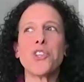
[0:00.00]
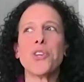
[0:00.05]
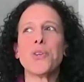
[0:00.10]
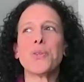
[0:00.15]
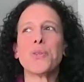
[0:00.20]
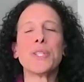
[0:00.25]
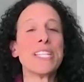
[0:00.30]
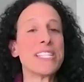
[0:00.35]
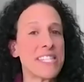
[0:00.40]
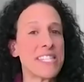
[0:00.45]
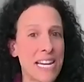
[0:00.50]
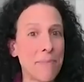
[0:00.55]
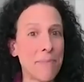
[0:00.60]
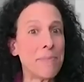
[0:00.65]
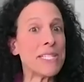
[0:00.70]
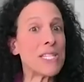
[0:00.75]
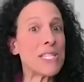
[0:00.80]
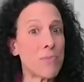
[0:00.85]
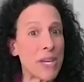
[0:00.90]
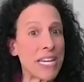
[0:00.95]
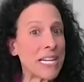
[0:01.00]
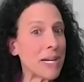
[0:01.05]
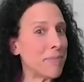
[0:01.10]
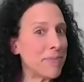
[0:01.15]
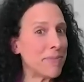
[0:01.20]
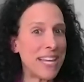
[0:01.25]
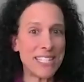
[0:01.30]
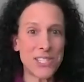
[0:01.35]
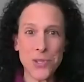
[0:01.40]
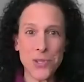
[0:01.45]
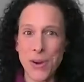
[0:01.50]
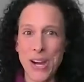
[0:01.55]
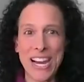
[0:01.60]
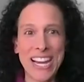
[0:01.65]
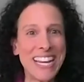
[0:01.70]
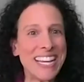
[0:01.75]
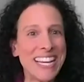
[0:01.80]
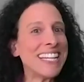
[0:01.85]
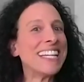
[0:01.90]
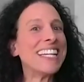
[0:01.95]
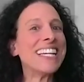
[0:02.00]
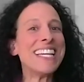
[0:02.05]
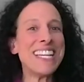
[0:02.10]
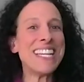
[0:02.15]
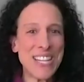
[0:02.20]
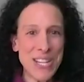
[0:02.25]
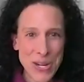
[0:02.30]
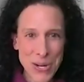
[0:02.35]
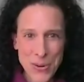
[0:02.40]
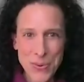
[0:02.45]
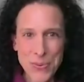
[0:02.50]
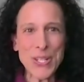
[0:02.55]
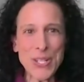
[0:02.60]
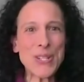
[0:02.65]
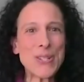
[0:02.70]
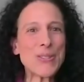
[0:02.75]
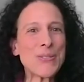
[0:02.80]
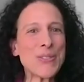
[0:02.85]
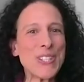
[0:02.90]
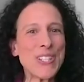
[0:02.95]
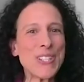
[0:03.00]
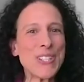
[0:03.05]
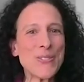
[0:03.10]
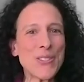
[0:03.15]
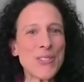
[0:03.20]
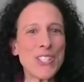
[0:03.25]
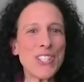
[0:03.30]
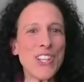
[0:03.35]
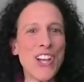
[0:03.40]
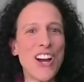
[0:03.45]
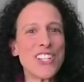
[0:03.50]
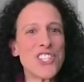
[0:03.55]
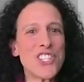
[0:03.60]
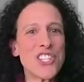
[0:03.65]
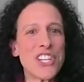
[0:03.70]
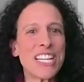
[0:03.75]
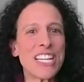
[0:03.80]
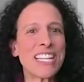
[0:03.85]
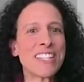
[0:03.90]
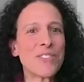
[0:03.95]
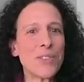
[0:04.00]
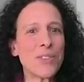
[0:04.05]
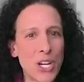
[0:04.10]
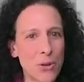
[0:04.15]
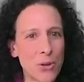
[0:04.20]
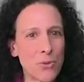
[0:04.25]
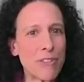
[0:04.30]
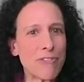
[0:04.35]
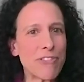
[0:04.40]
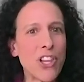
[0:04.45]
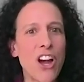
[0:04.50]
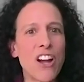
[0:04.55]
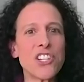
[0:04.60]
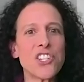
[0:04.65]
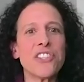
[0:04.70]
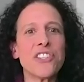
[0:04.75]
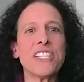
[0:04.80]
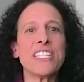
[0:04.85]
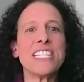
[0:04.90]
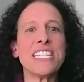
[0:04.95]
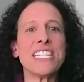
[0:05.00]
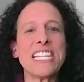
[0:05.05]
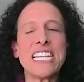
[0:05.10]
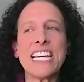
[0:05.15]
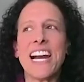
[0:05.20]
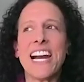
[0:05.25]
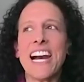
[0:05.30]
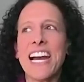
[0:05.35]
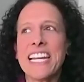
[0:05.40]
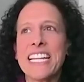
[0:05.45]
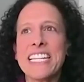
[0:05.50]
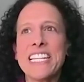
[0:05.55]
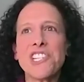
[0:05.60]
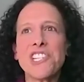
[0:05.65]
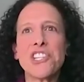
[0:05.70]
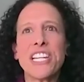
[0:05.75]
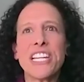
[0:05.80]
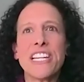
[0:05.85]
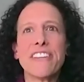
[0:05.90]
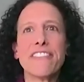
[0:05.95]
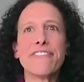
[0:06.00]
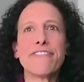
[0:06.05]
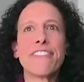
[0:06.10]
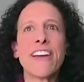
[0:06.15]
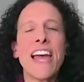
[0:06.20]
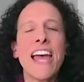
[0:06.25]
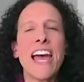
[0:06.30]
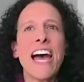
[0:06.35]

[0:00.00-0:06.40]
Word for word: to listen up and speak up. That's why we're, we're, we're launching, you know, we've launched the DEI initiative.